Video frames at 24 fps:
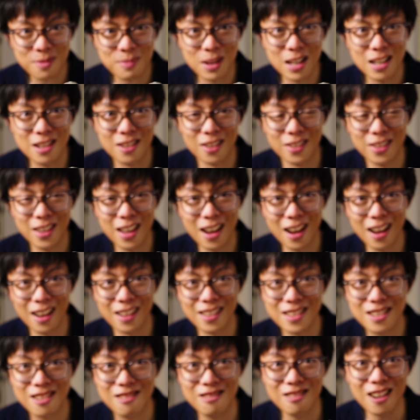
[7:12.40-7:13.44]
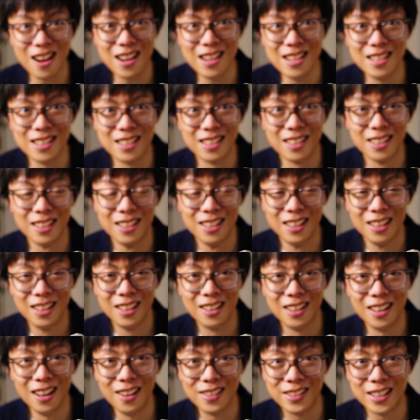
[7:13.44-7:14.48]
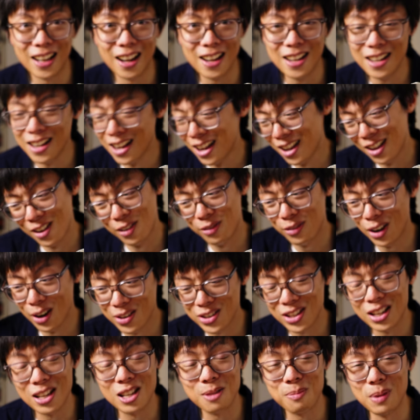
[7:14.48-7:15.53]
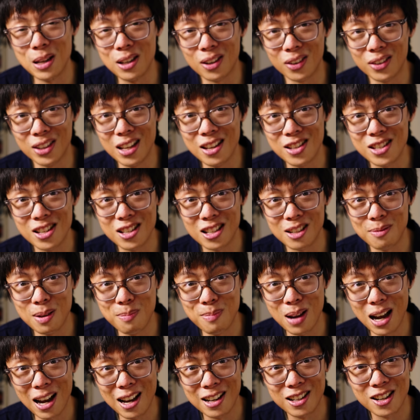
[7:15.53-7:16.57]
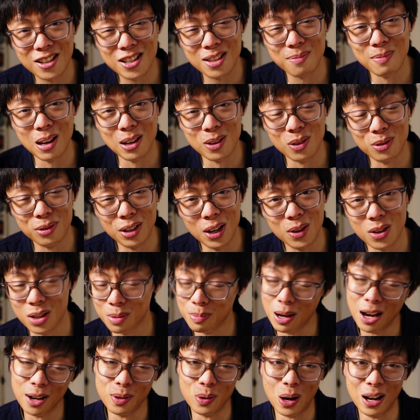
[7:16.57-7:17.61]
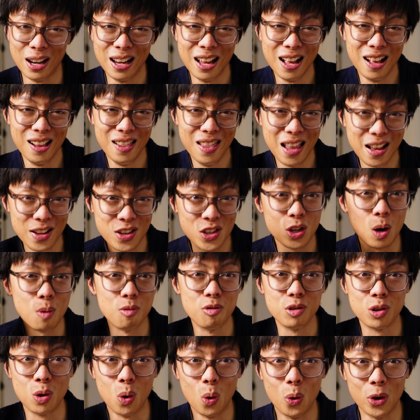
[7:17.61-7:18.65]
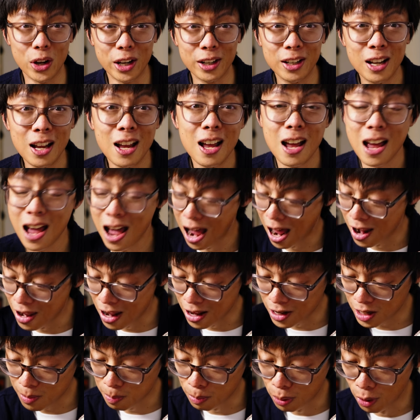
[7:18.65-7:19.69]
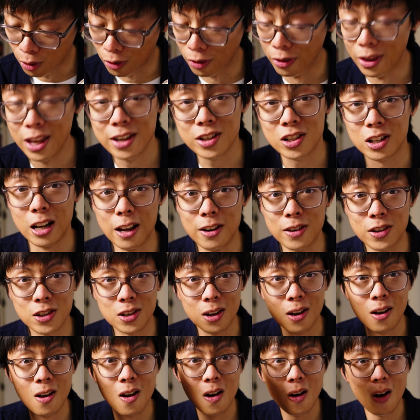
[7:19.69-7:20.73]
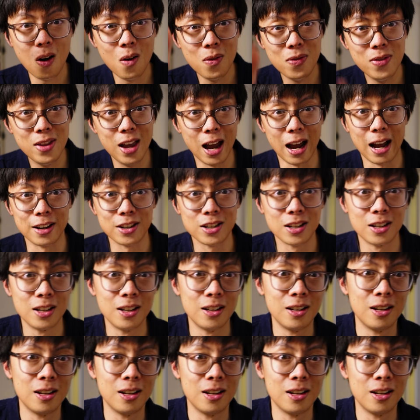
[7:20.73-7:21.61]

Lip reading: speed on that is great. Okay, focusing speed on this is going to be bad because of manual focus. But anyway, let's stop recording and let's put this lens on that.